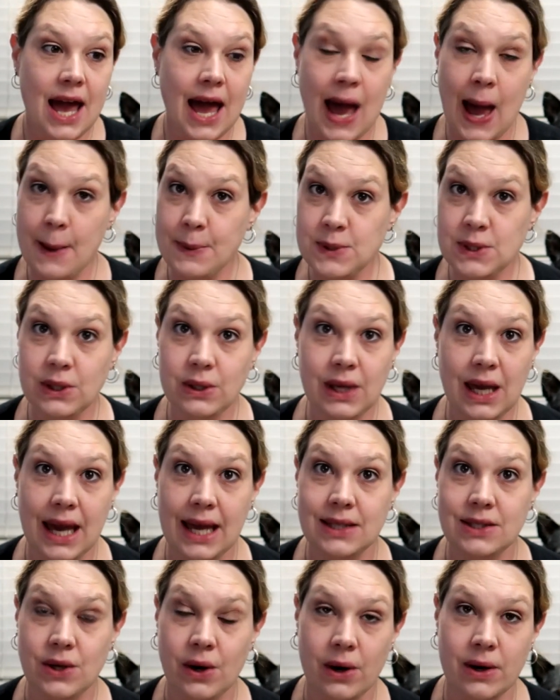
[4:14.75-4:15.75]
absolutely
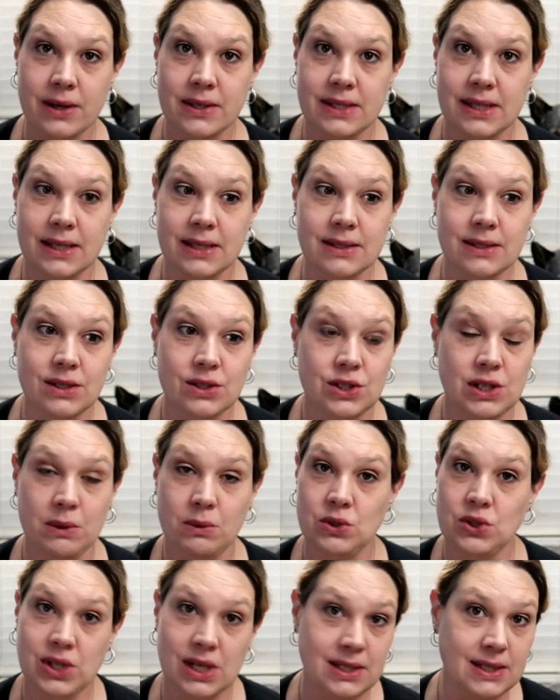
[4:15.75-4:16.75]
hates harnesses. She
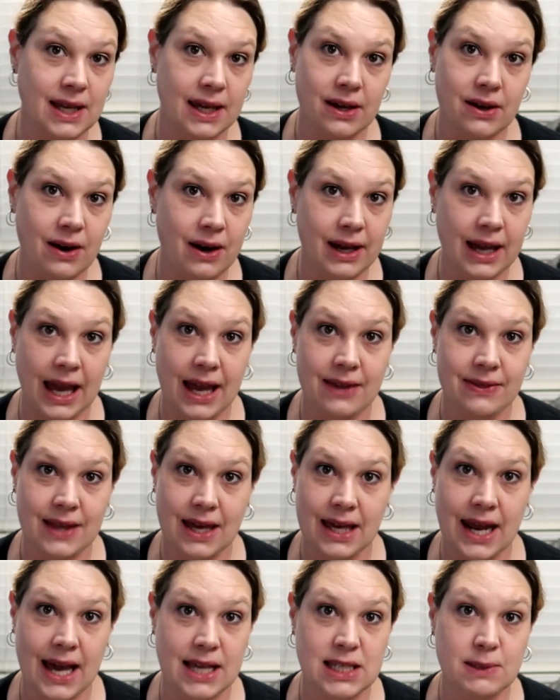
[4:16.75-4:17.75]
was just like Kage in
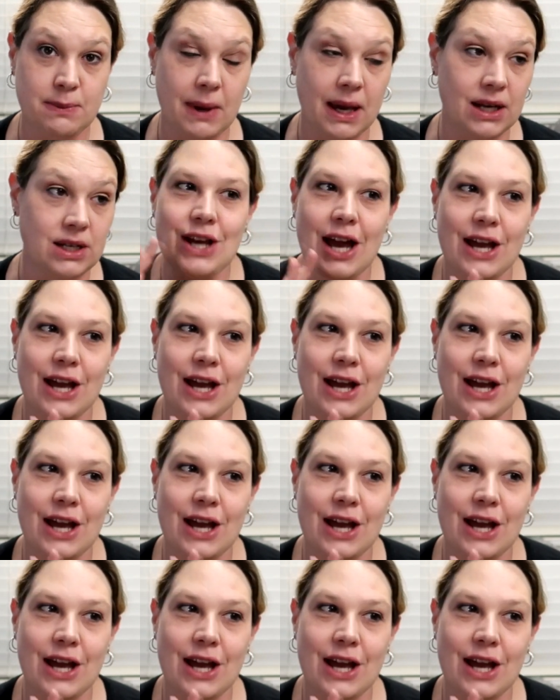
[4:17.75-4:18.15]
that aspect.